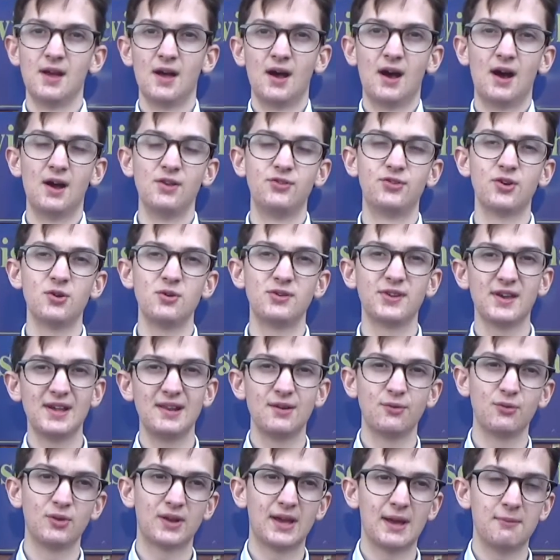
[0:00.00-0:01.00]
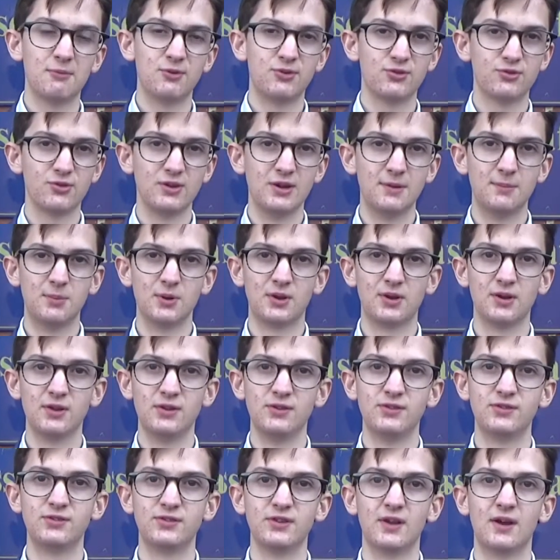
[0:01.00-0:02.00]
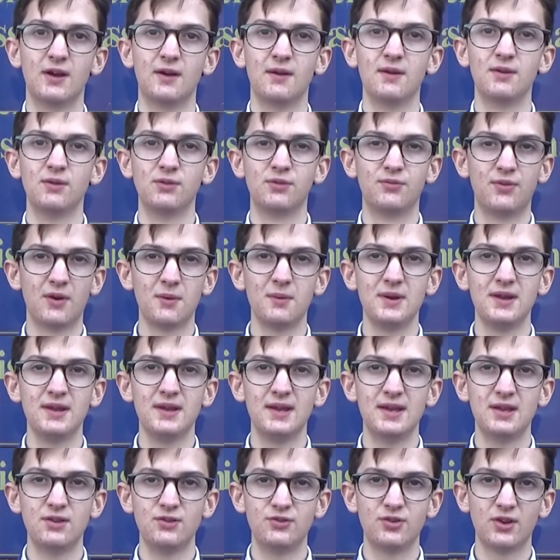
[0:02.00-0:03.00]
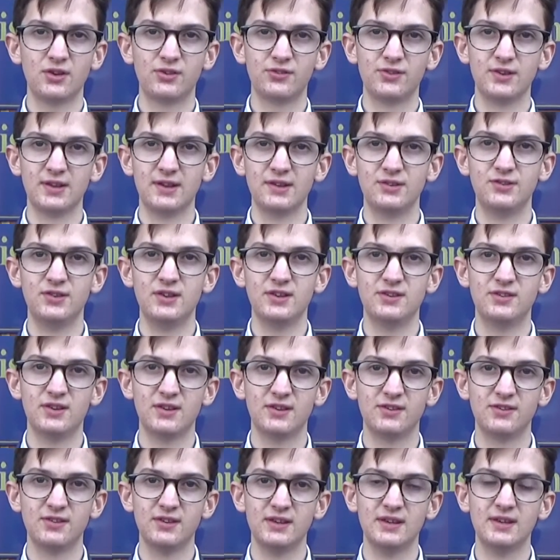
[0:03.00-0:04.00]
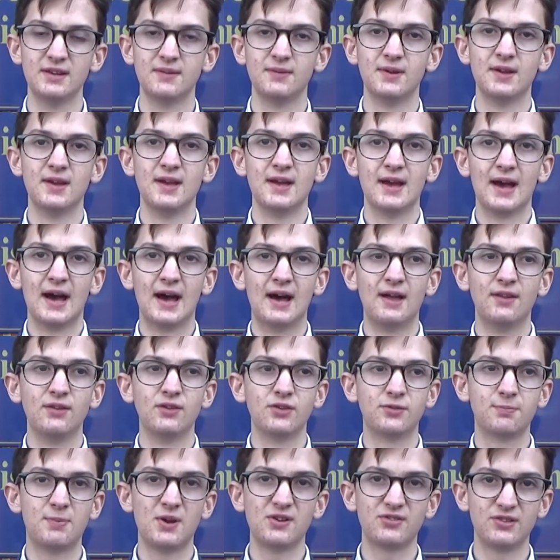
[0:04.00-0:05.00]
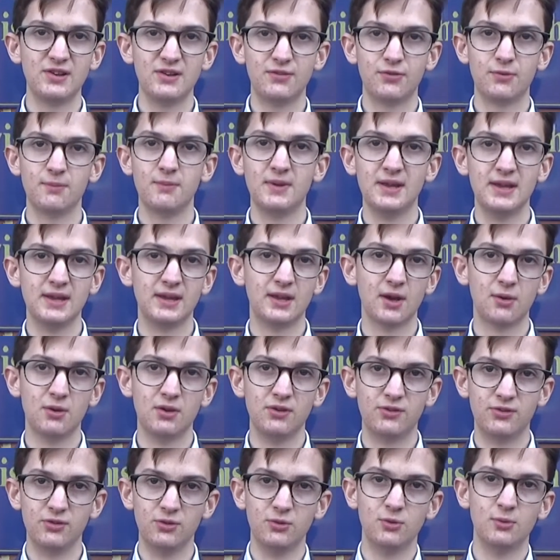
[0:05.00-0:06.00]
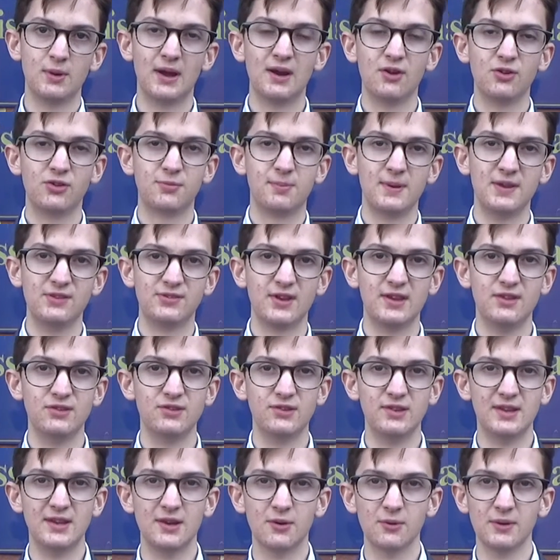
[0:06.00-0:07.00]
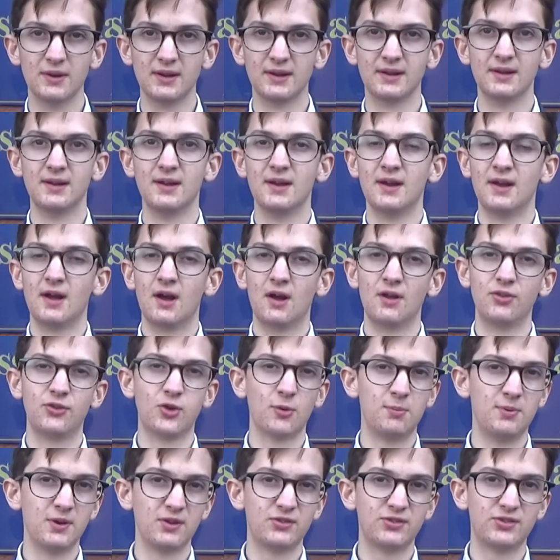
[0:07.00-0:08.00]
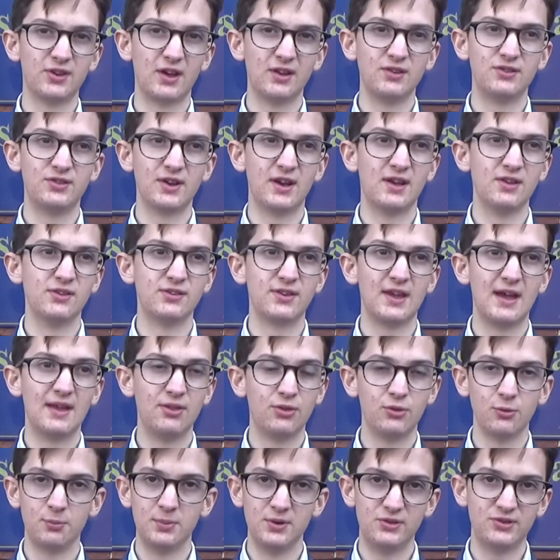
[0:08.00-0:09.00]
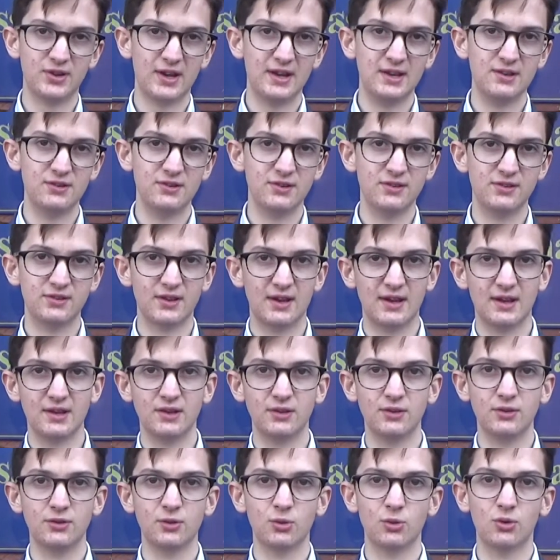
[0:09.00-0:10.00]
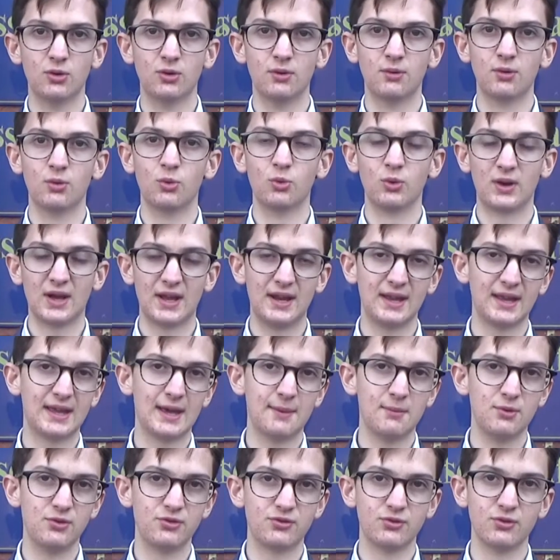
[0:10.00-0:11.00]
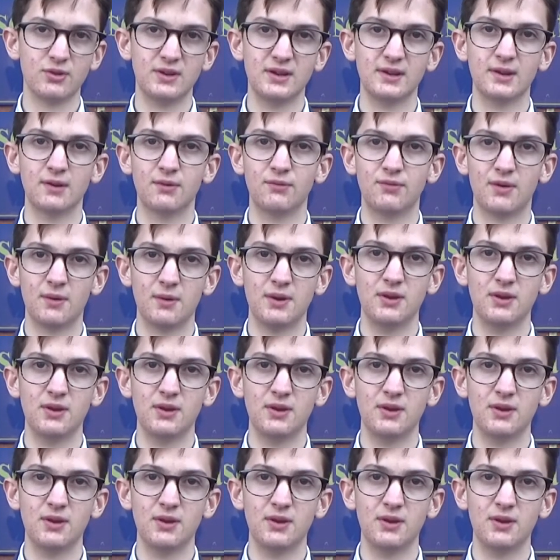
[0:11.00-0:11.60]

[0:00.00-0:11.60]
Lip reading: I chose A-level chemistry because it's very interesting at GCSE, and especially for me going into aerospace engineering, topics such as enthalpy changes and organic chemistry are very